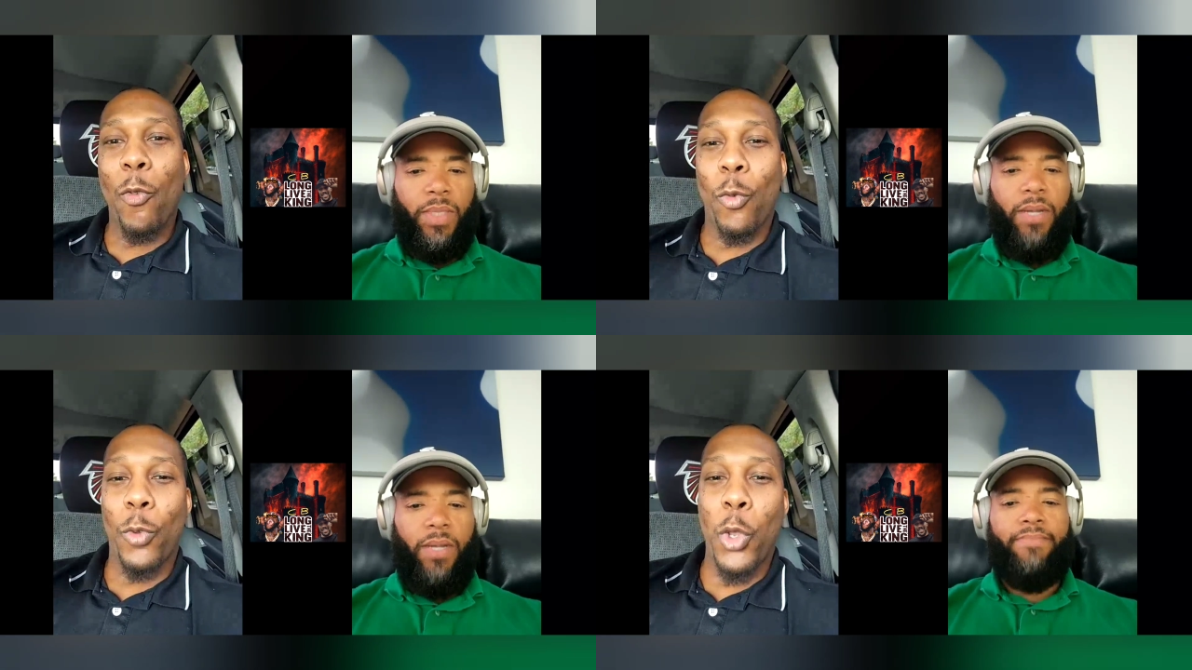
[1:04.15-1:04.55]

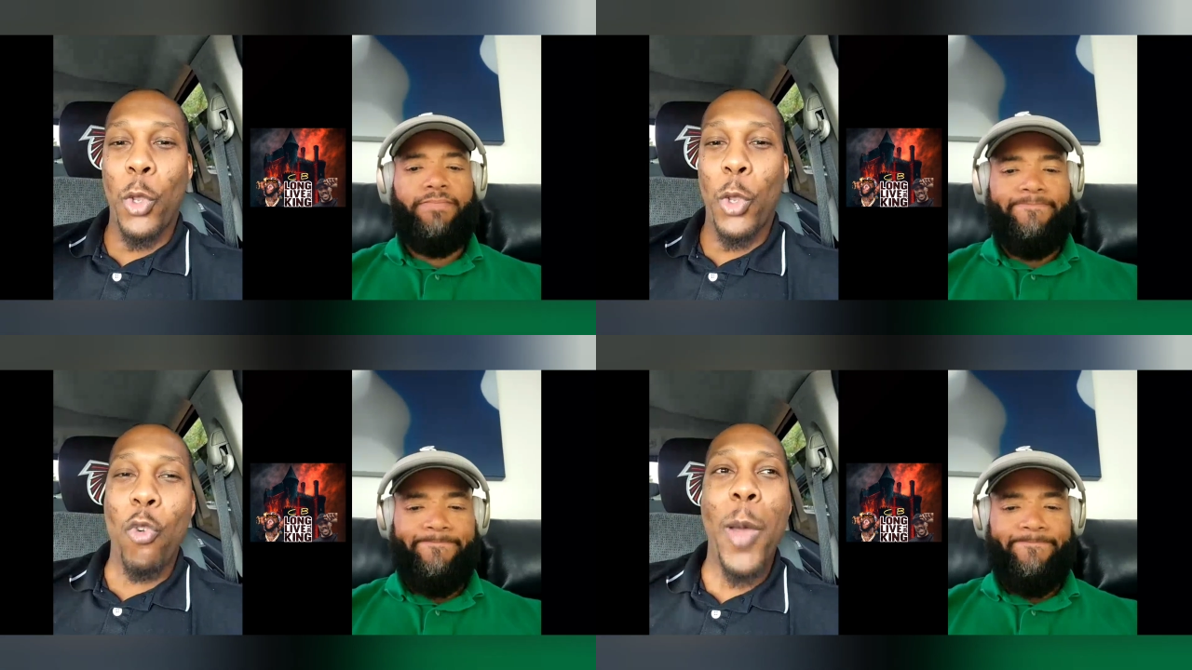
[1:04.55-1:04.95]
Speaker 1: Yep.
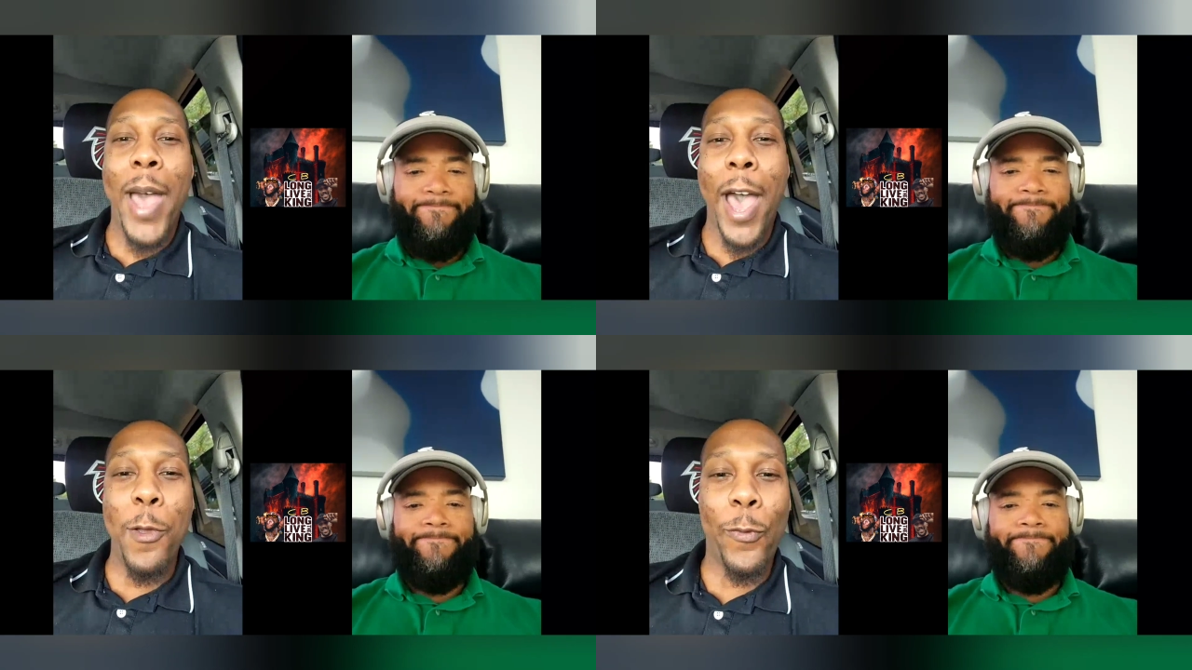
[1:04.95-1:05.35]
Do you
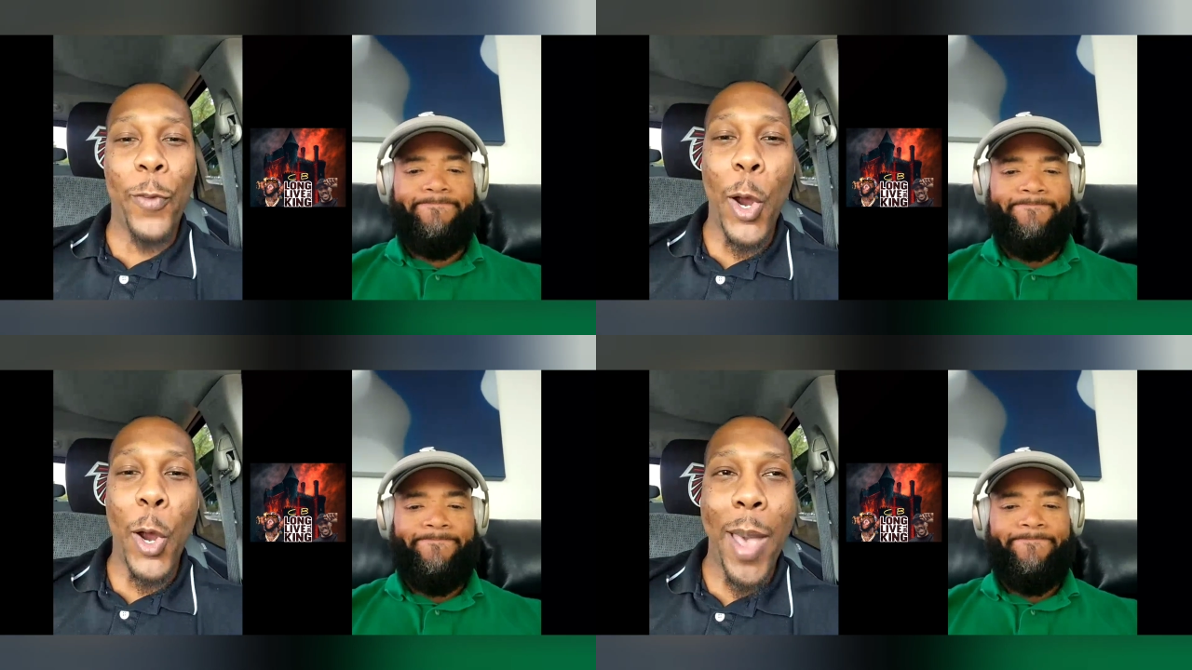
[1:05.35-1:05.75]
remember
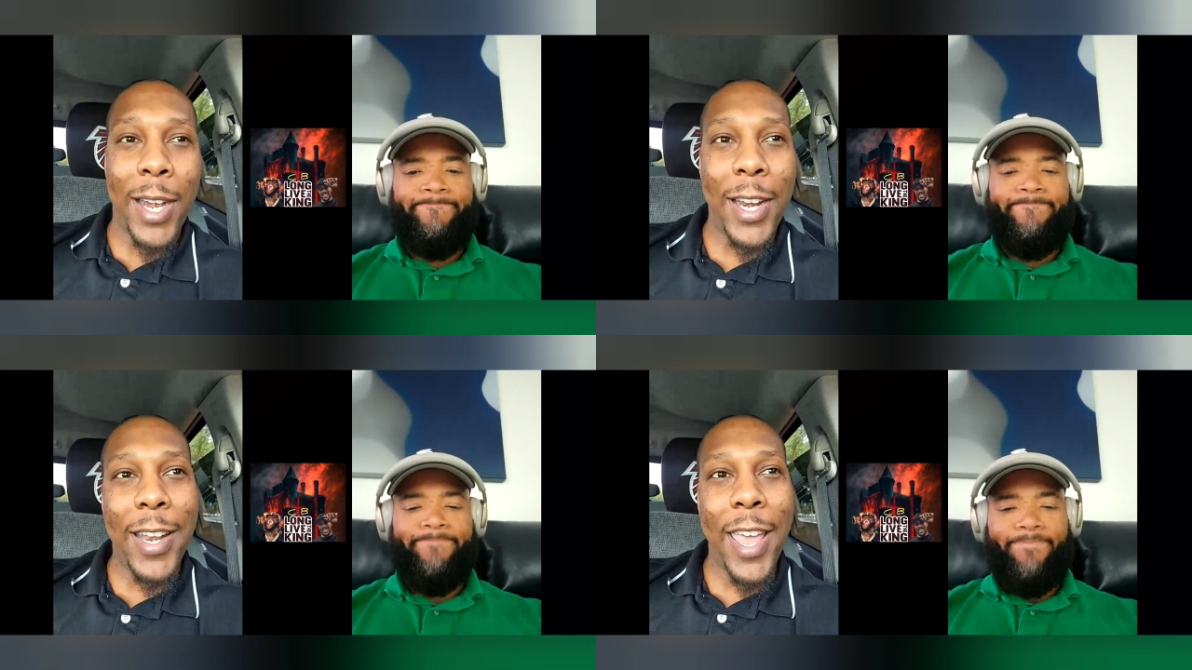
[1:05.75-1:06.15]
how you
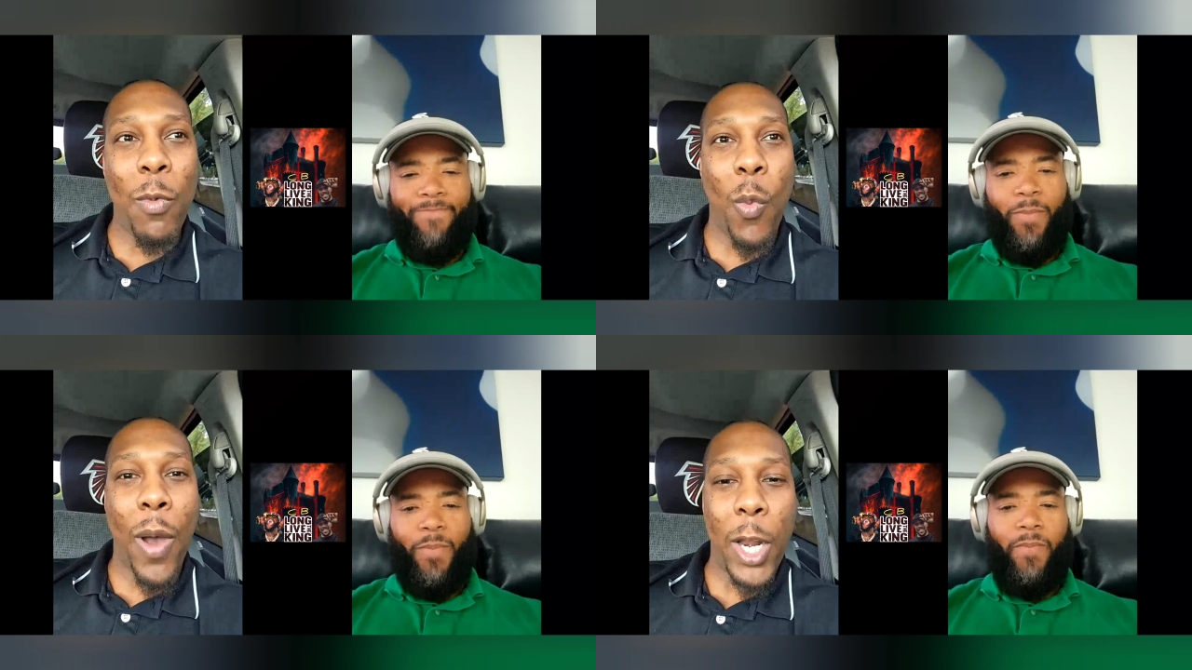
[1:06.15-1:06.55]
felt back in
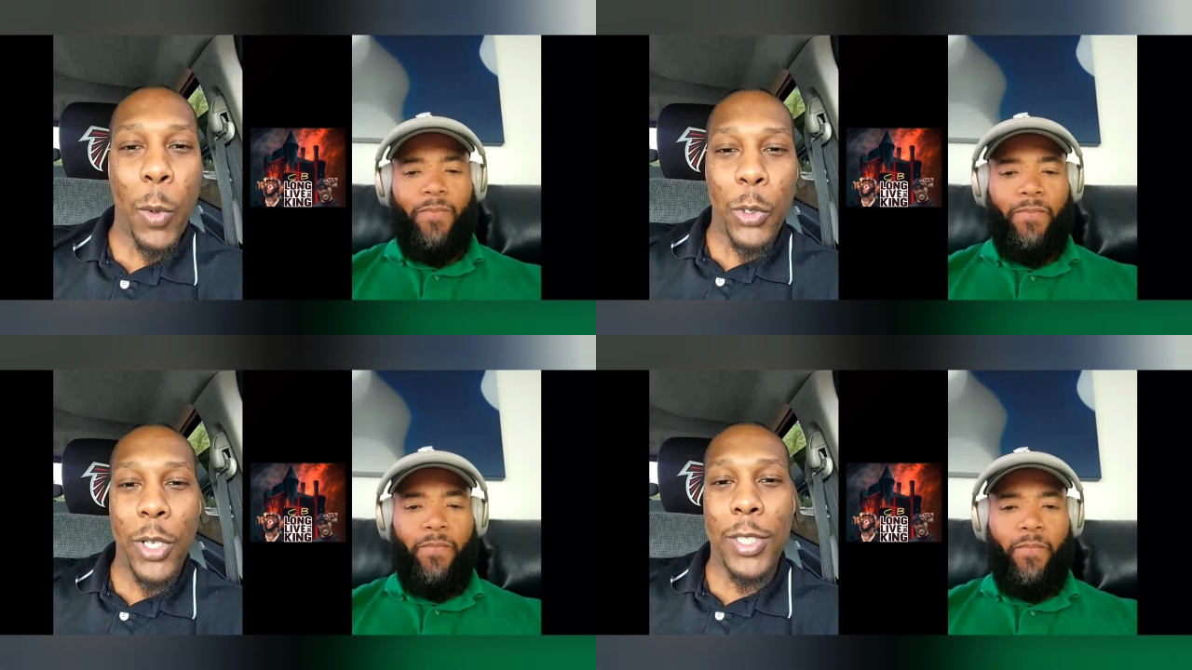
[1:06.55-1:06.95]
the day
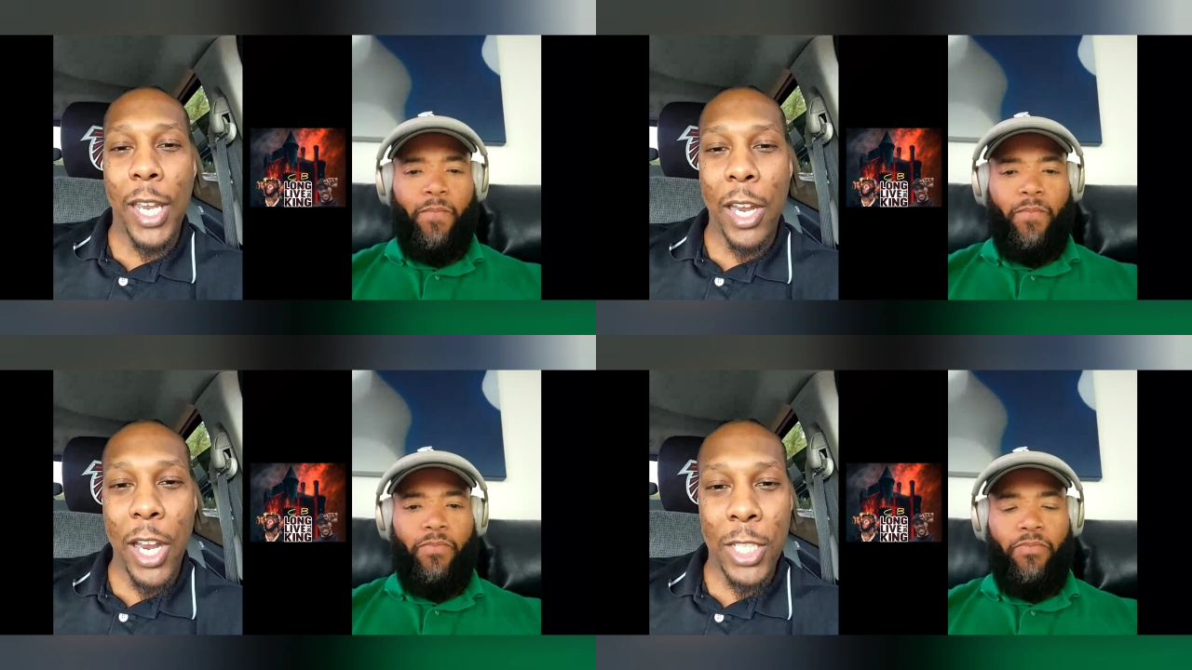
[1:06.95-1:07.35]
when Wilder was
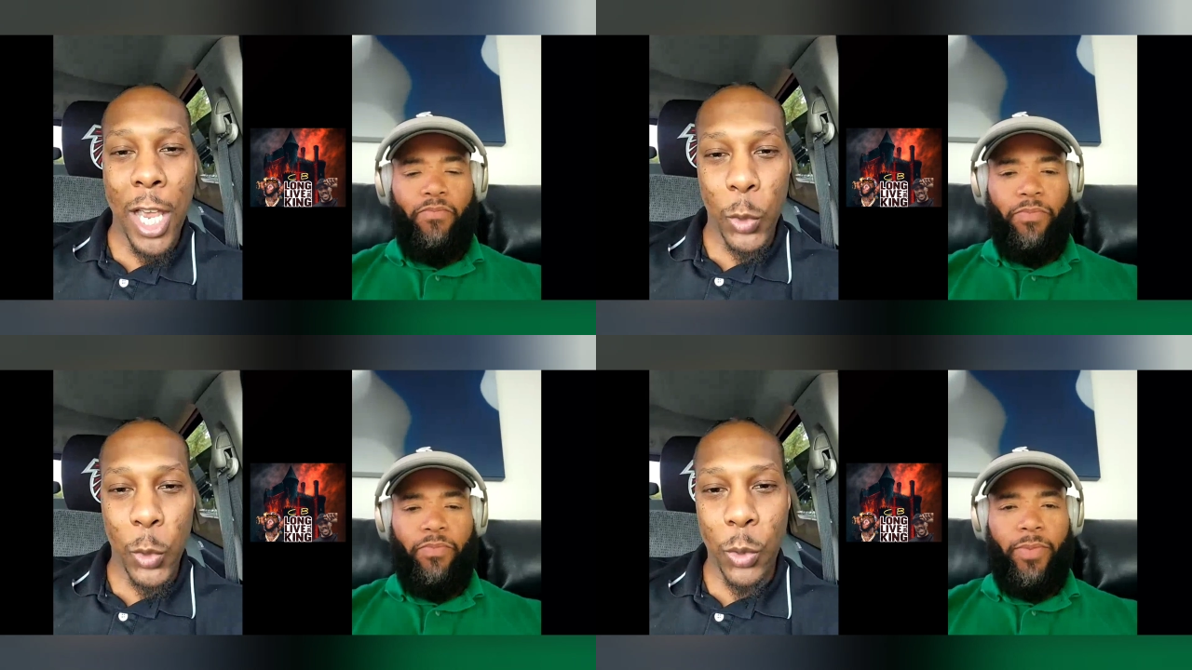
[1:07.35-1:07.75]
on the tear
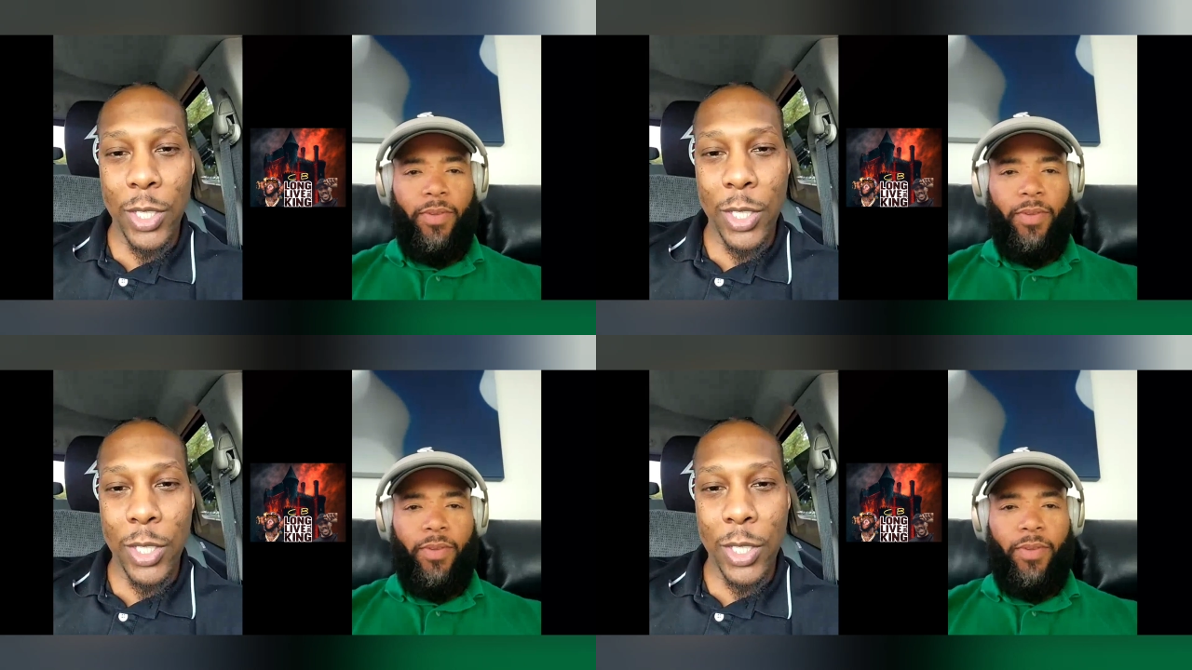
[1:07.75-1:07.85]
and Joshua